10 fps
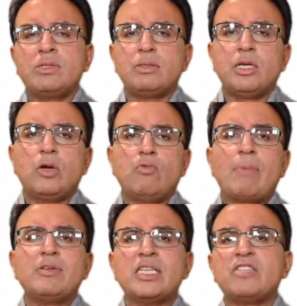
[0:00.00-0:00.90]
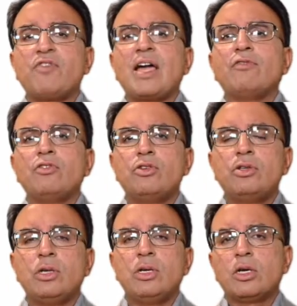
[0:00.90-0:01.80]
represents 500
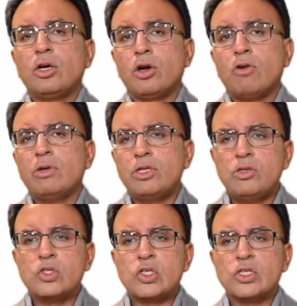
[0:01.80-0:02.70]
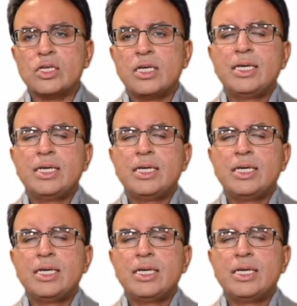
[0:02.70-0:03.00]
concurrent users,